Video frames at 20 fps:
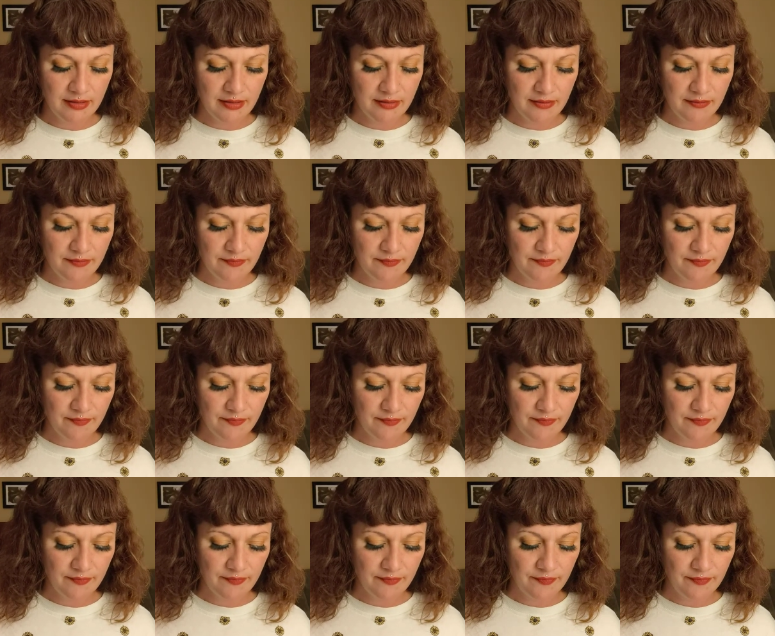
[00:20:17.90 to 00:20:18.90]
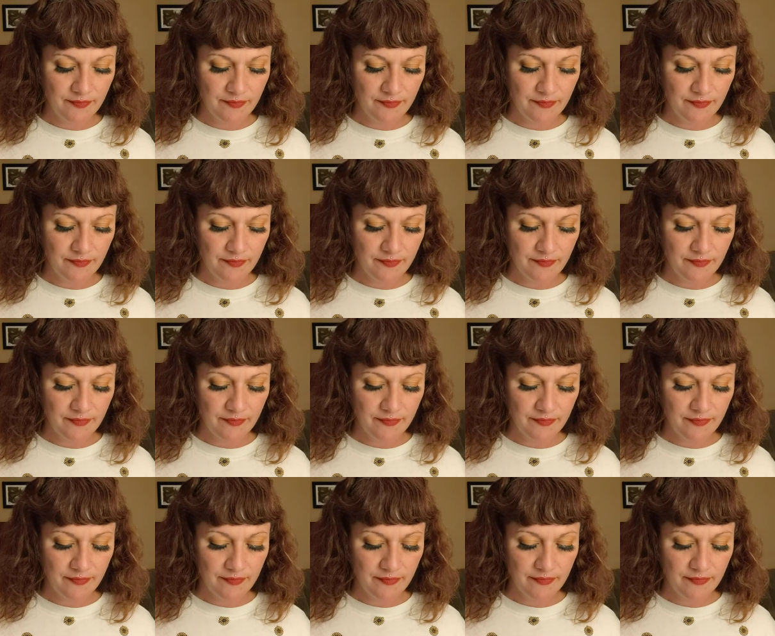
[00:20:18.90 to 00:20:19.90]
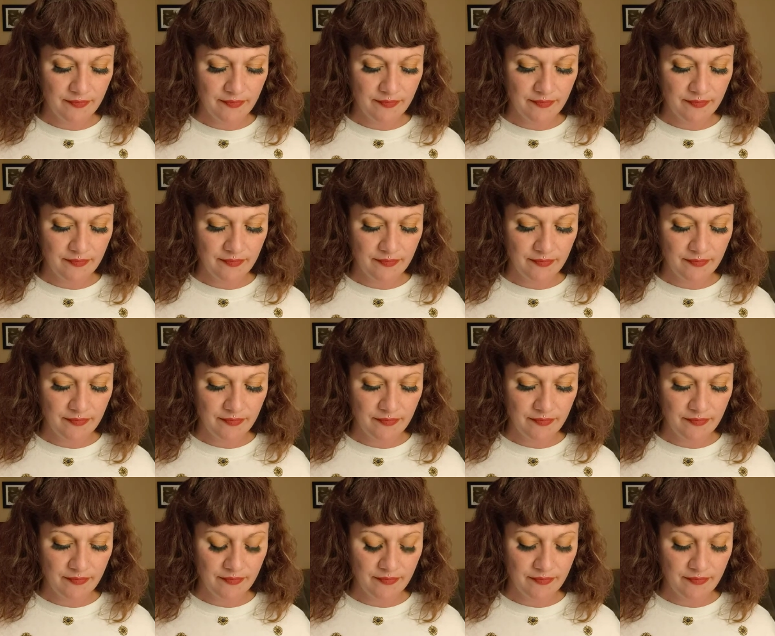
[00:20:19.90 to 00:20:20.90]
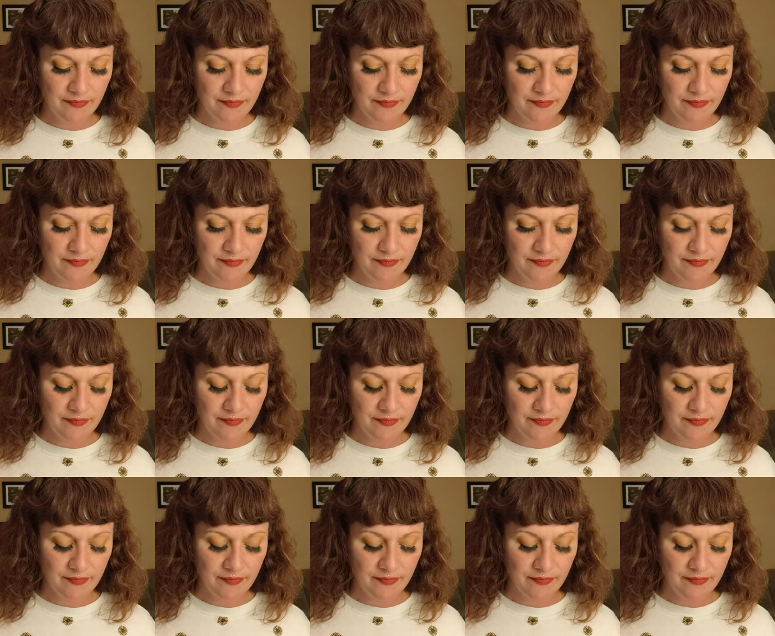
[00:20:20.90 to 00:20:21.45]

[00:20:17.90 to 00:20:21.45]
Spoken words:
[no speech]